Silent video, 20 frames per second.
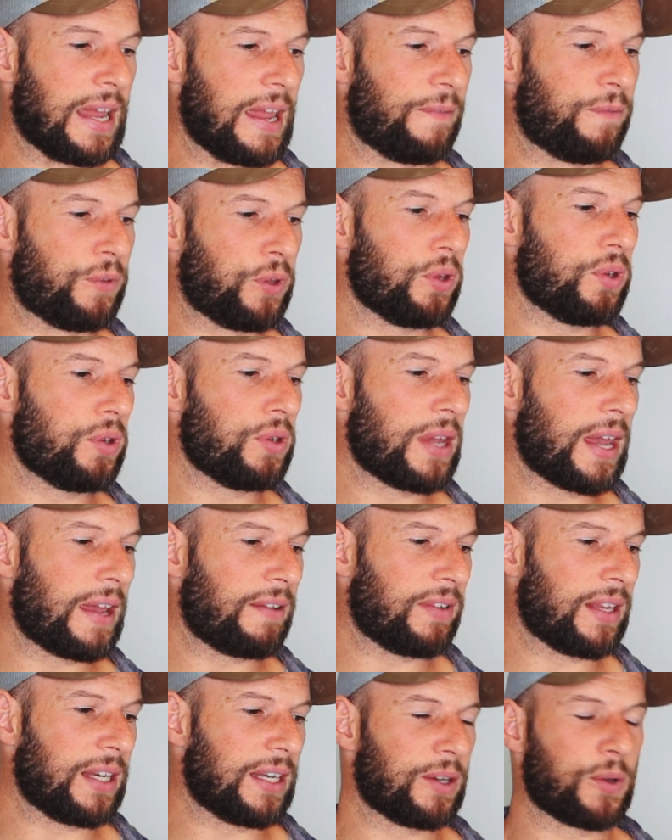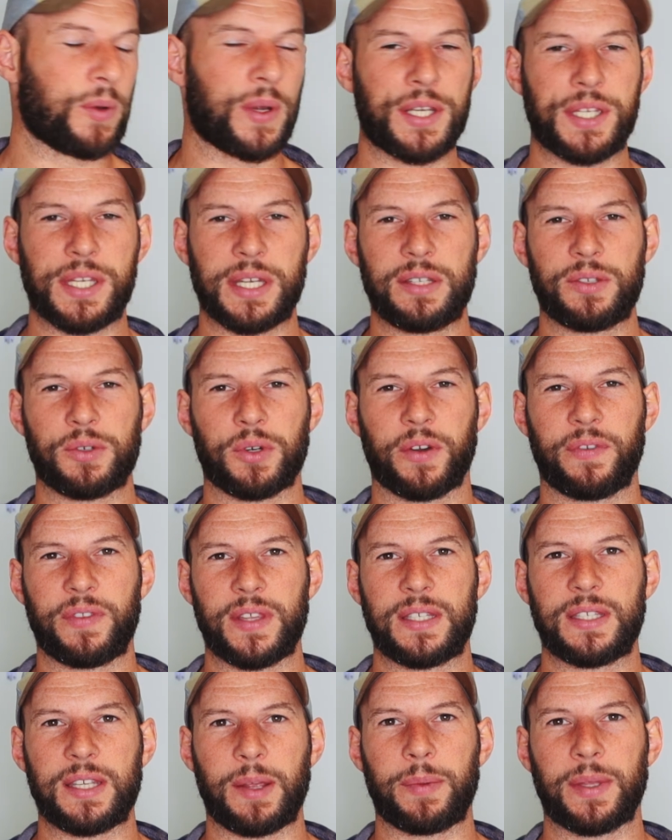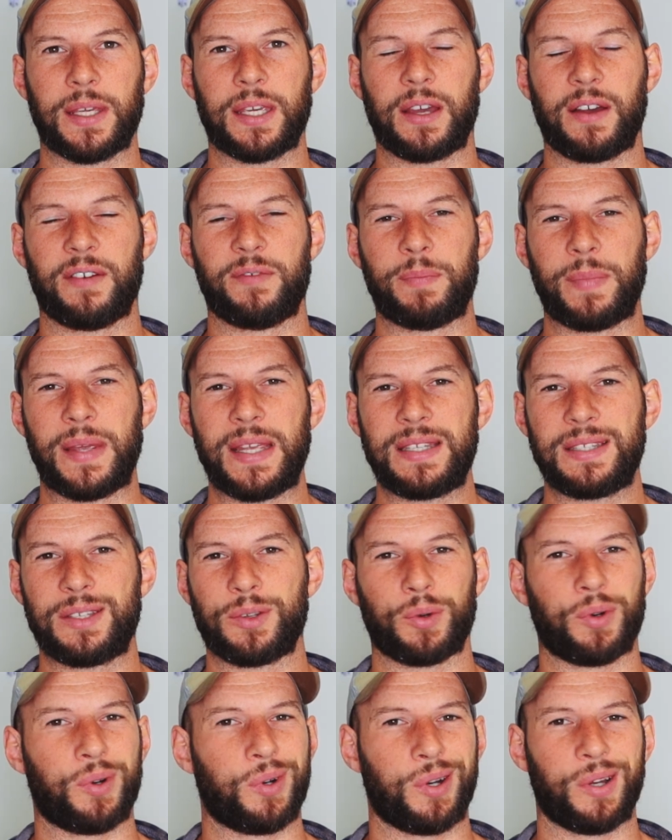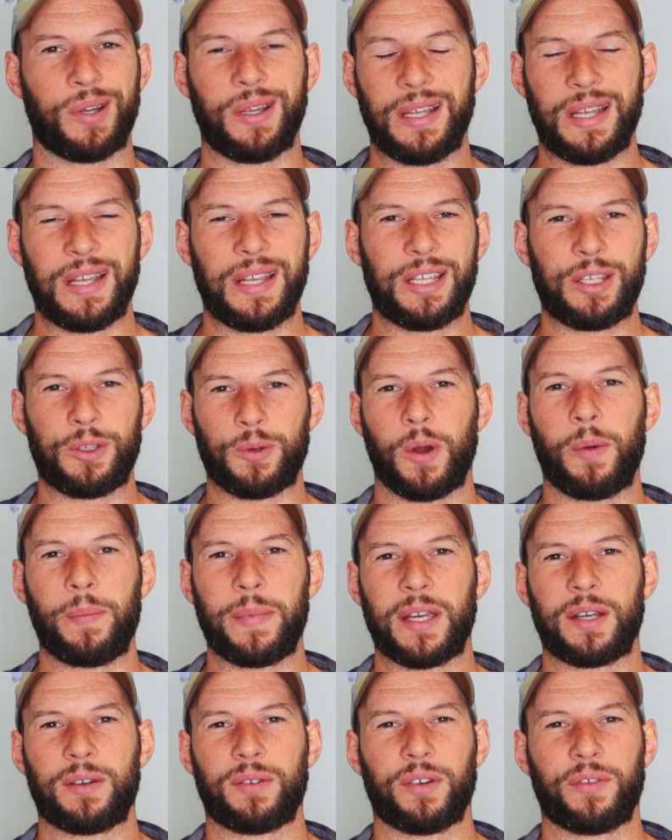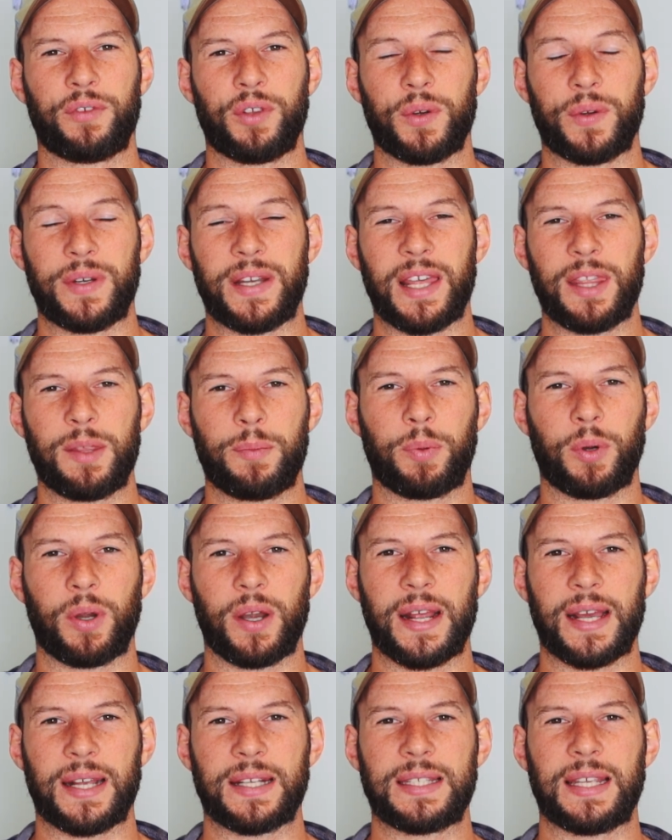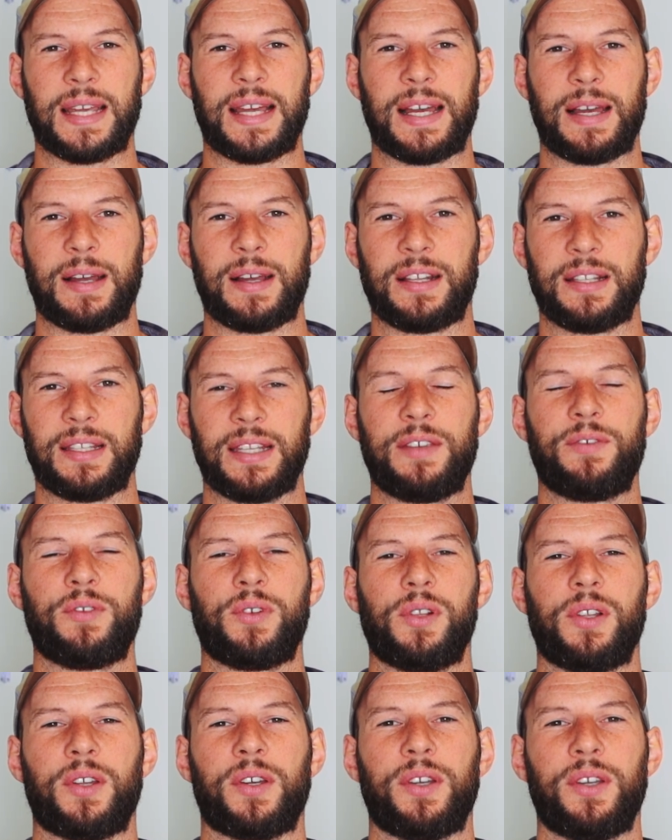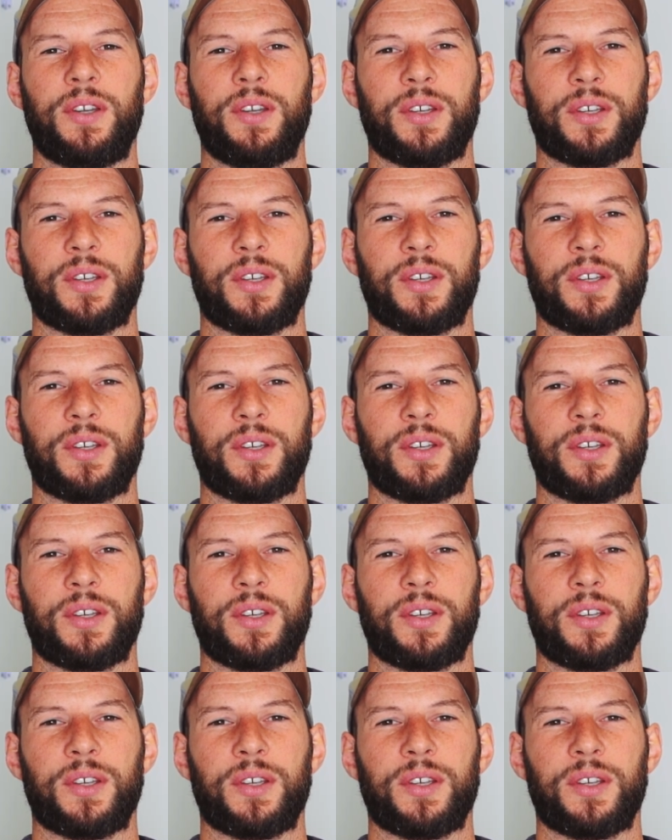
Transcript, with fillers: If you have any questions, or if there's something I've missed, or you want me to review another product, leave all the